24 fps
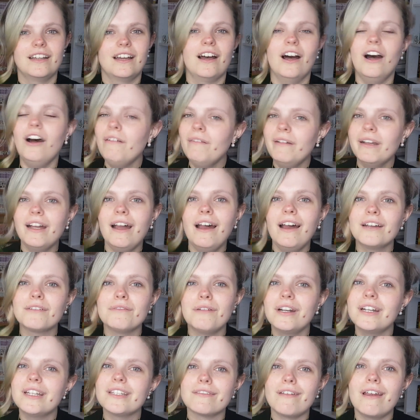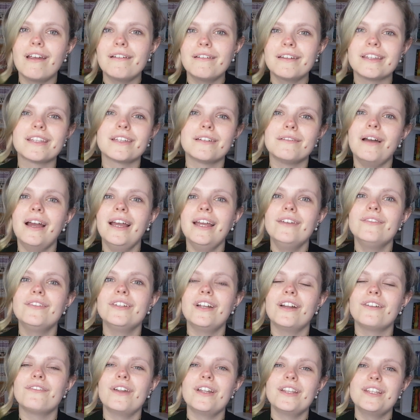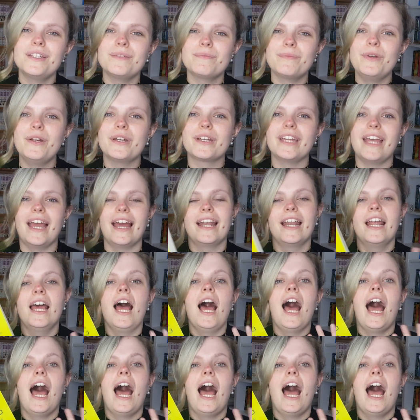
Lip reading: oh my god, what is wrong with you, why have you not read this book yet?